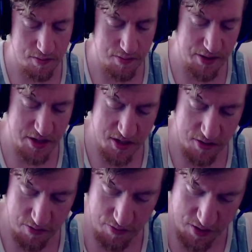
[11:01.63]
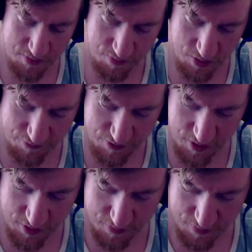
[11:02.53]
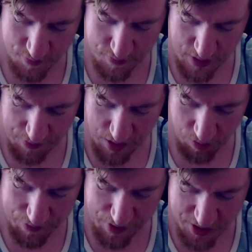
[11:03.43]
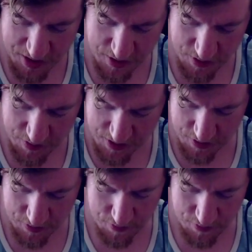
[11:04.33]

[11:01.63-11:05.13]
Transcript: Man, this is hard to rip. The fuck? Gotta whip out the scissors.